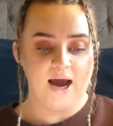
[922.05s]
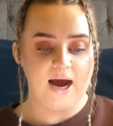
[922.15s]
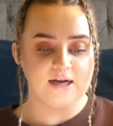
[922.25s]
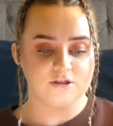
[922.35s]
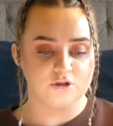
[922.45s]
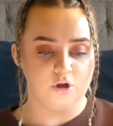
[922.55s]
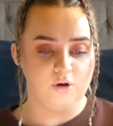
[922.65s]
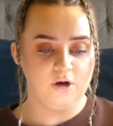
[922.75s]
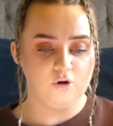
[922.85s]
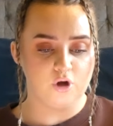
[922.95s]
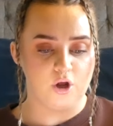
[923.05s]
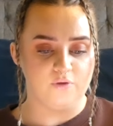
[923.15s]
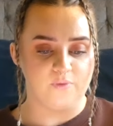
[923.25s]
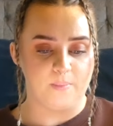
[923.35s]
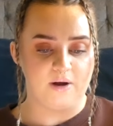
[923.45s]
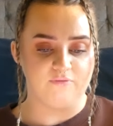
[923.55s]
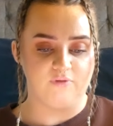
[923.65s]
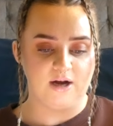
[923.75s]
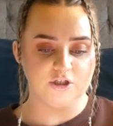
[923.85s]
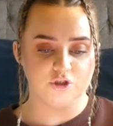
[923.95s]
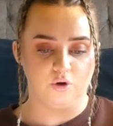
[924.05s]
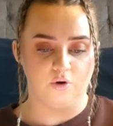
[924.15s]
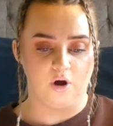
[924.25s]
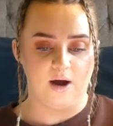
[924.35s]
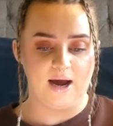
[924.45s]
I slowly look over my right shoulder